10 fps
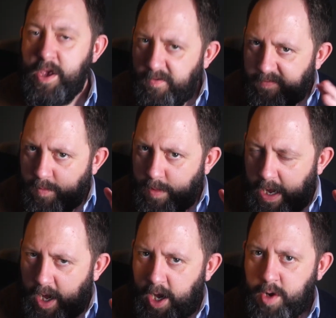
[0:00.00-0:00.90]
From
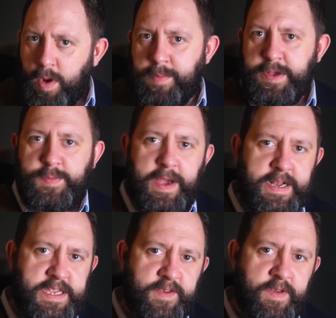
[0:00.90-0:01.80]
a hardware
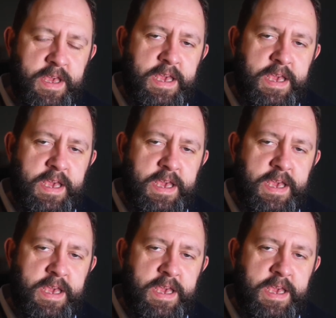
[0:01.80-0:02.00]
perspective,